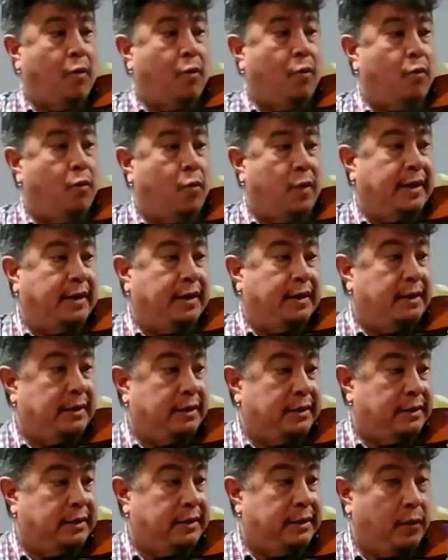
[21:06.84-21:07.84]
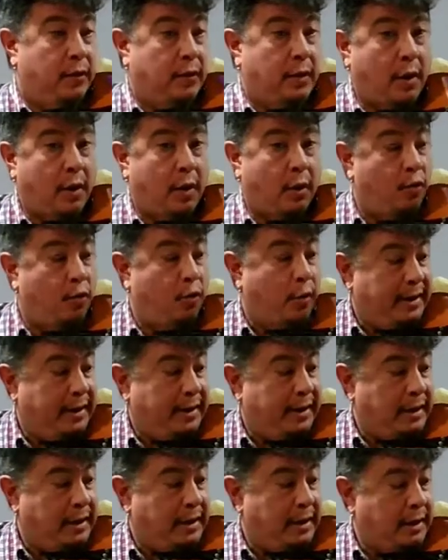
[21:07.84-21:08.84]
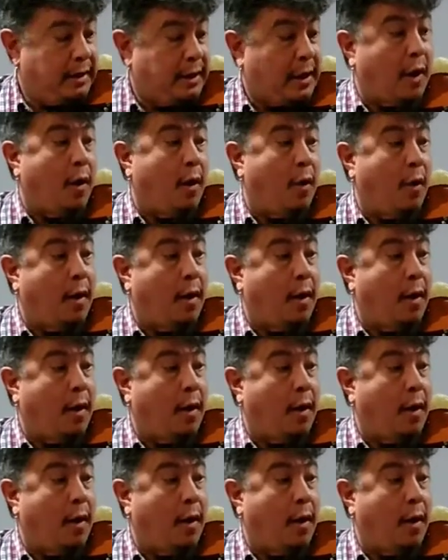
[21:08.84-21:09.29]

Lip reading: One, two, ready, go.